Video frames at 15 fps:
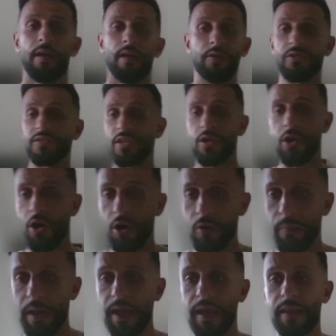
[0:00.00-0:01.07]
there's a call
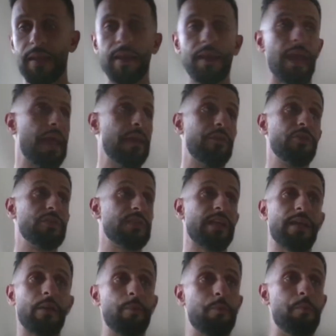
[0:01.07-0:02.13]
made and there's
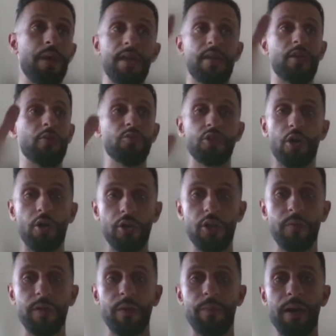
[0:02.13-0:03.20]
like a big, huge
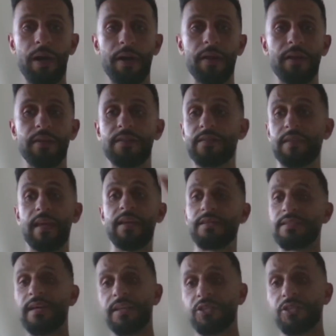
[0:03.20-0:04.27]
argument about it, Zay
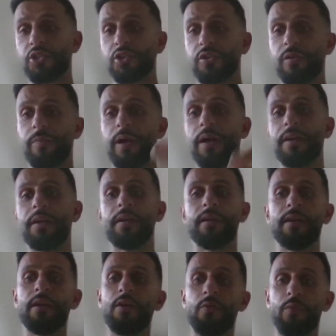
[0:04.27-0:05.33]
is not sure about it,
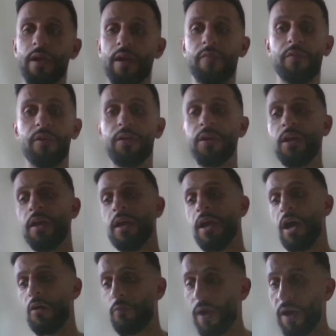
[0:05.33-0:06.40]
whatever,
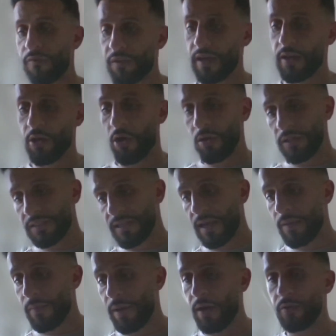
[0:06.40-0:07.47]
a ref can call a
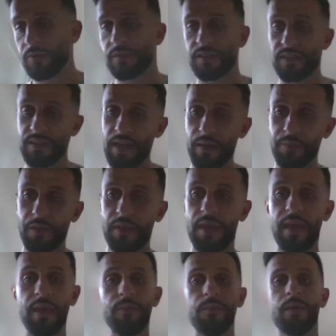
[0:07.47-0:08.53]
timeout to stop the
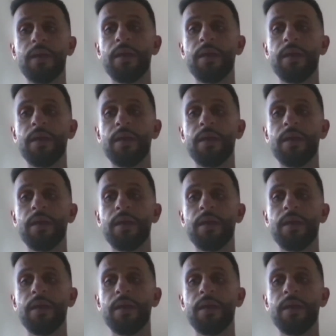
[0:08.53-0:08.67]
game,